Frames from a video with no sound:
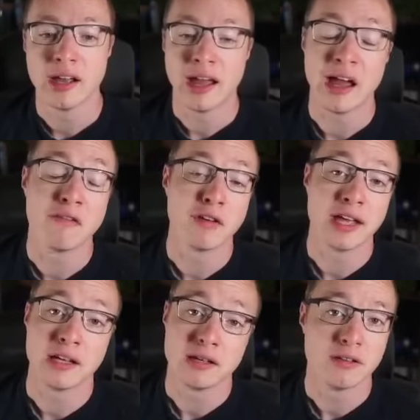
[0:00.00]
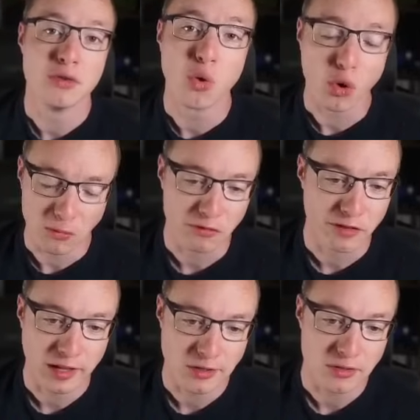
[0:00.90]
have a normal
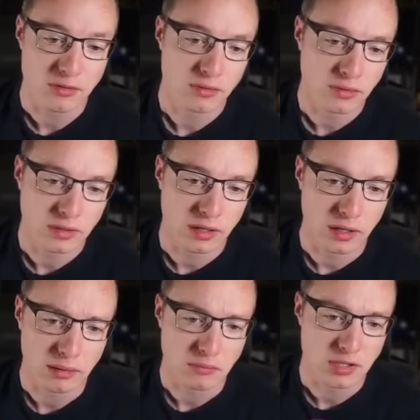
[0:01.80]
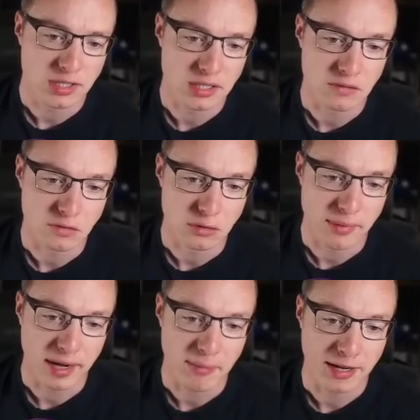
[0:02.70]
value, 64
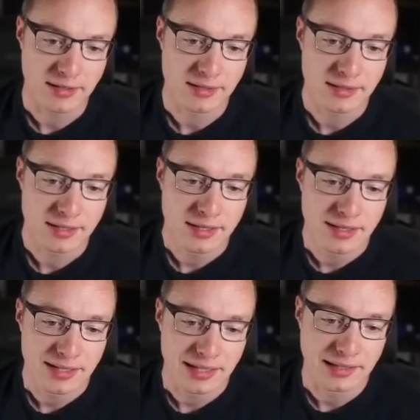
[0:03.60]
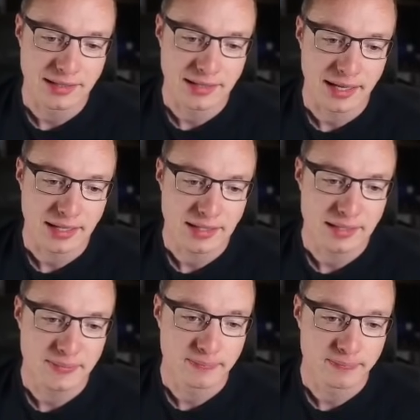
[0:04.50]
megabytes in this case.